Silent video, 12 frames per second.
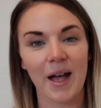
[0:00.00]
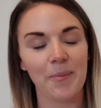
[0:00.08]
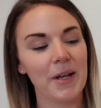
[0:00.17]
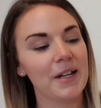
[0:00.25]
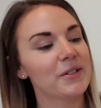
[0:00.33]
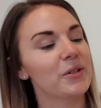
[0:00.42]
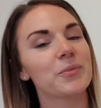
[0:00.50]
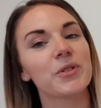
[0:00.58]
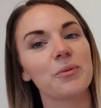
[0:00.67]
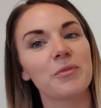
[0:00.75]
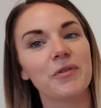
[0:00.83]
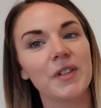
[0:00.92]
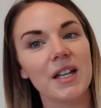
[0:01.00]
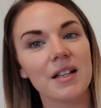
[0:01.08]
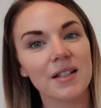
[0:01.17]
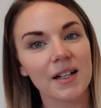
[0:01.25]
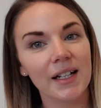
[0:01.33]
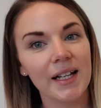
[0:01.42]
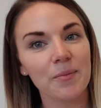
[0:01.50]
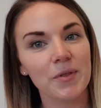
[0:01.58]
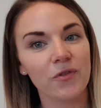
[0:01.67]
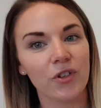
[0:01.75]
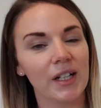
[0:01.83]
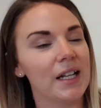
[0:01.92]
I picked up some of these
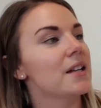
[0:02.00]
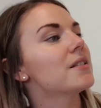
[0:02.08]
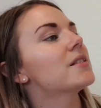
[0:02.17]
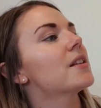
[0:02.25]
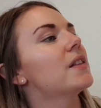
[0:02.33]
clips for Elise.